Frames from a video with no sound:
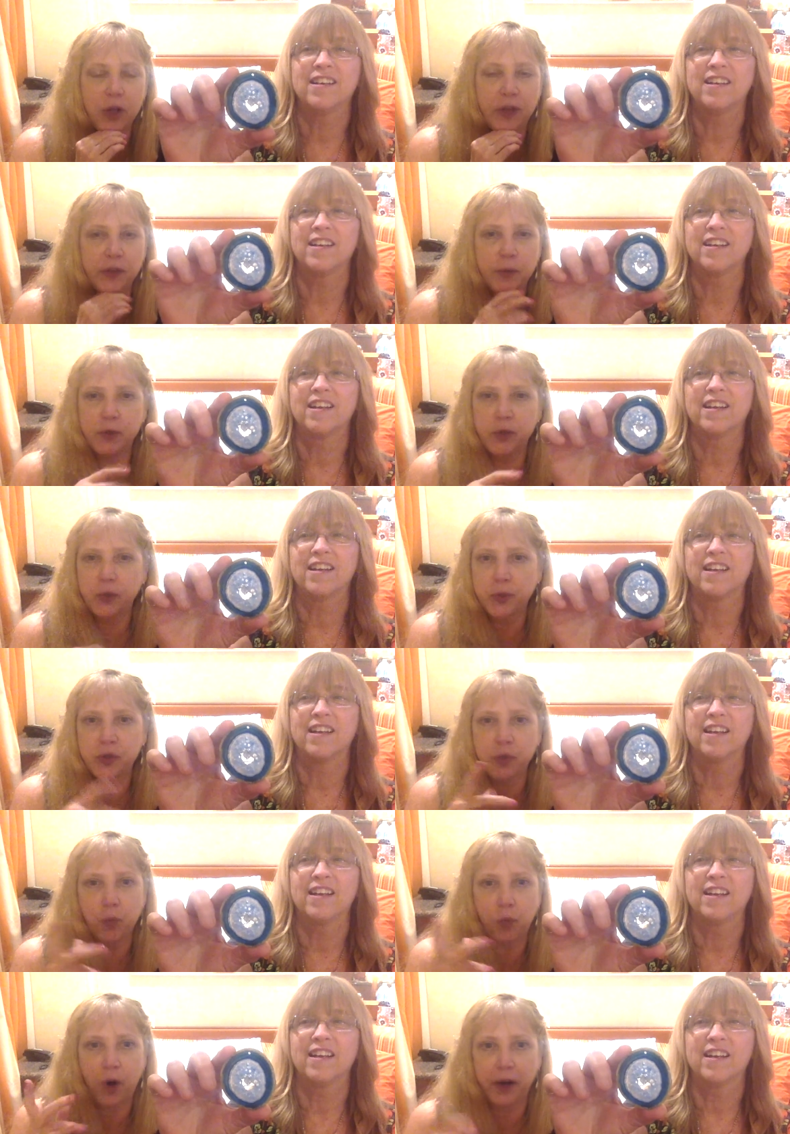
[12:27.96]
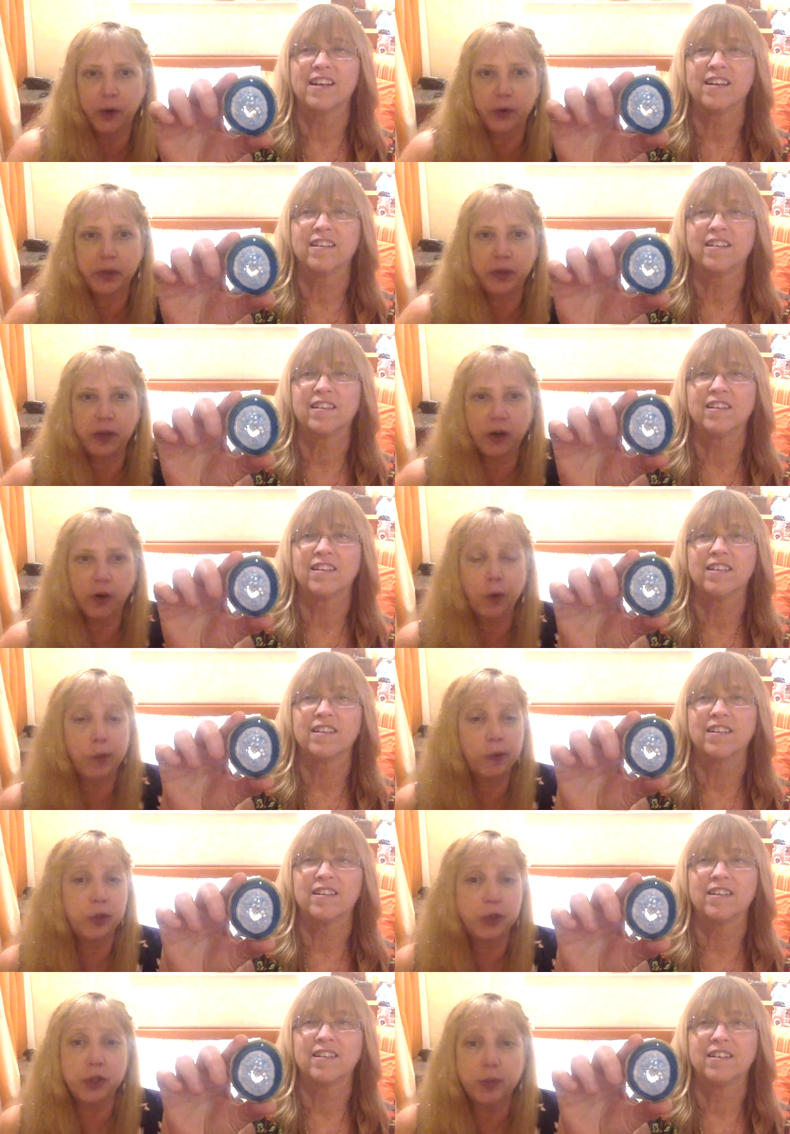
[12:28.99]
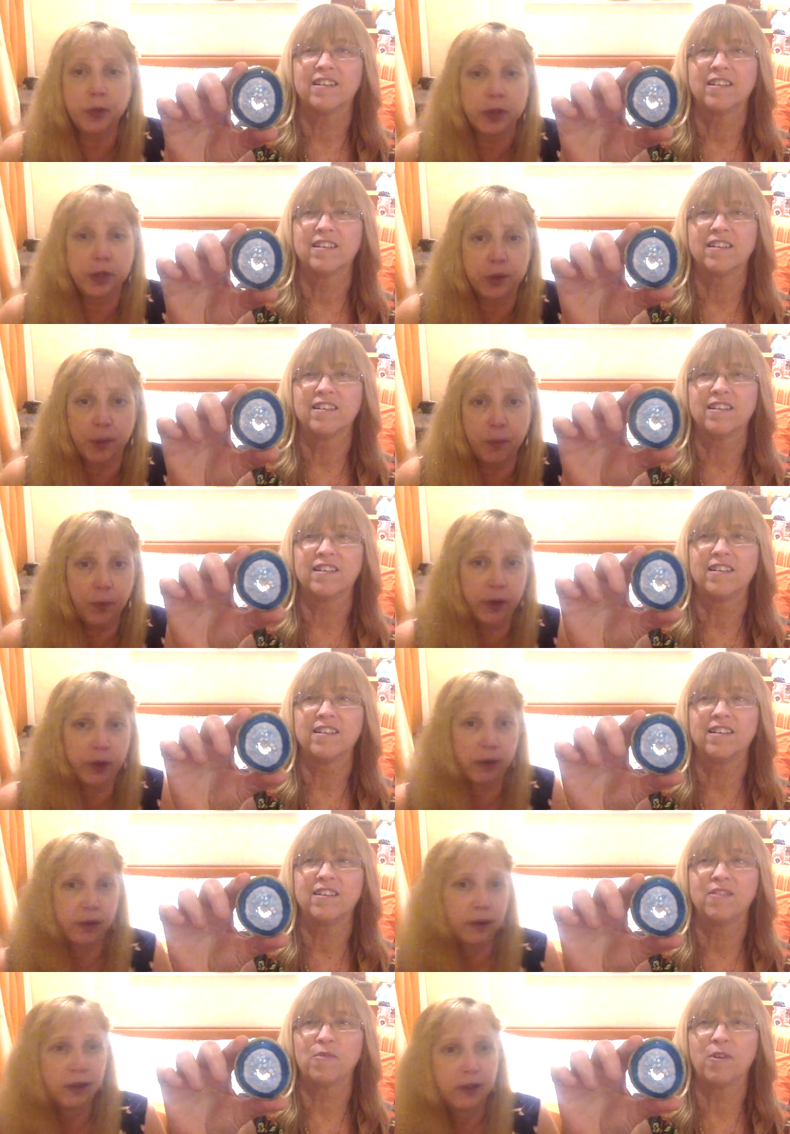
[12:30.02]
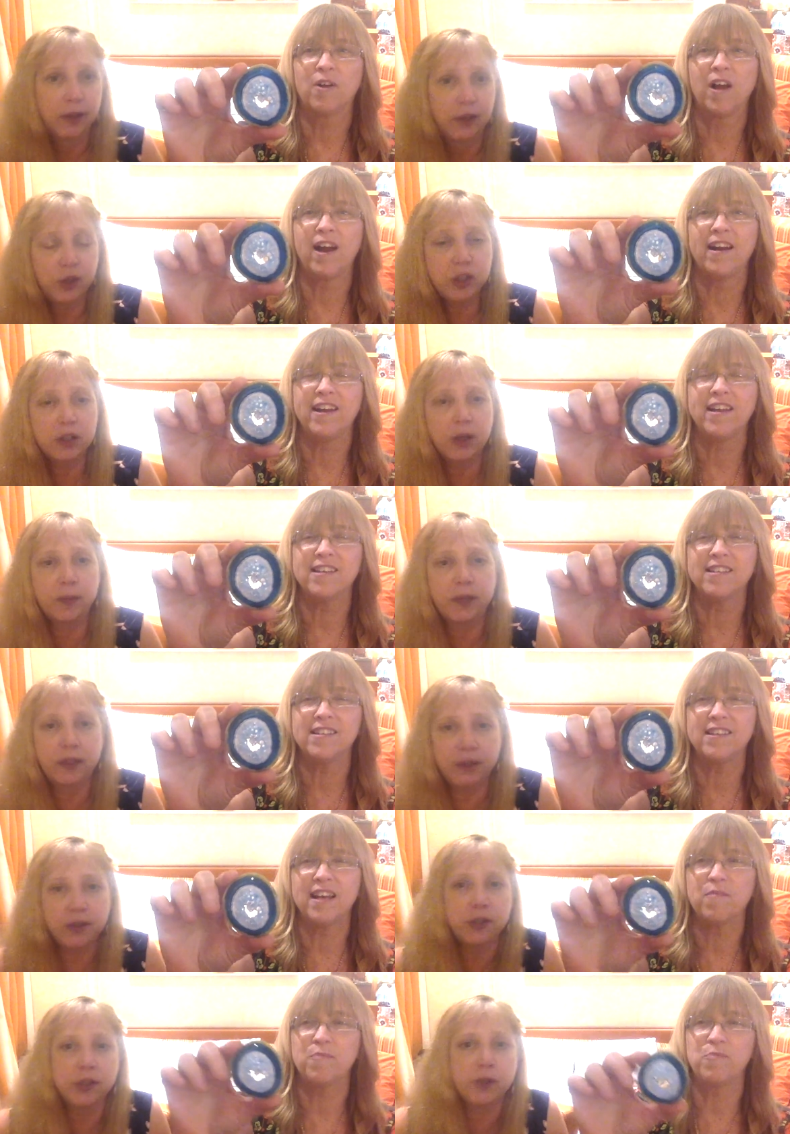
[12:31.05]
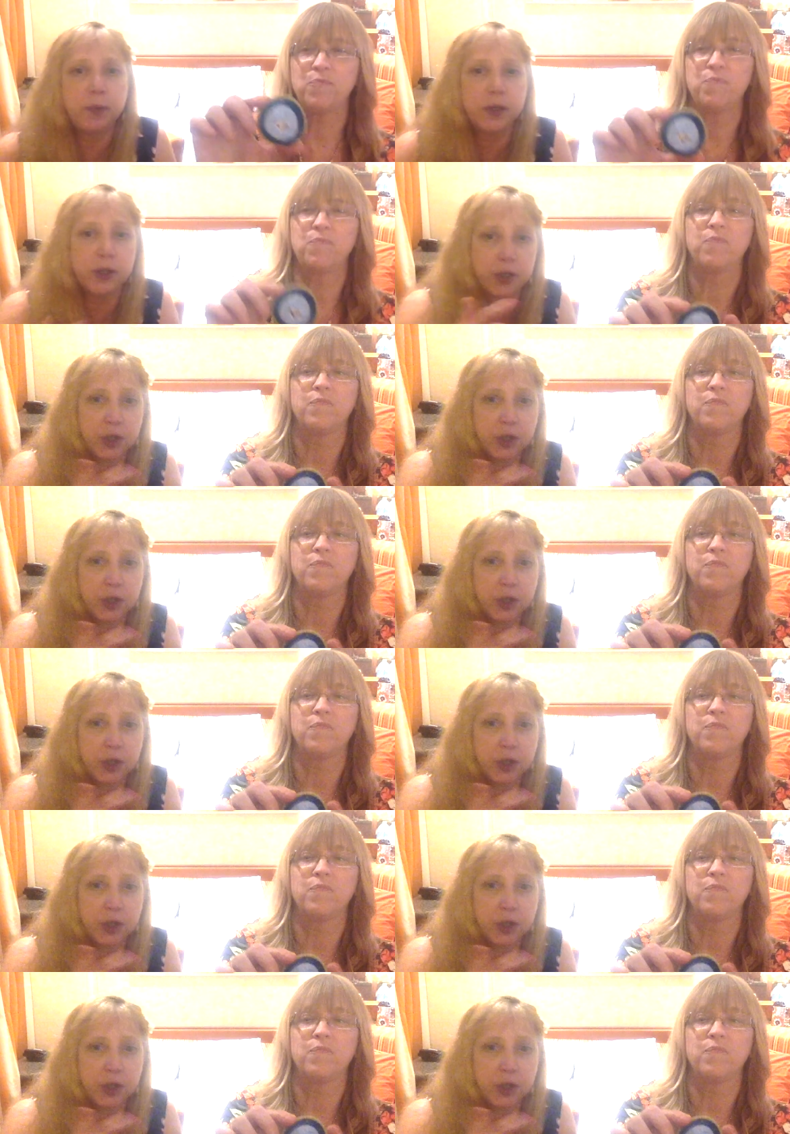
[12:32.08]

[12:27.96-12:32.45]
Speaker 1: on there, just put some wire in there, or you could just put a jump ring. Right. Could, I mean, you could just put a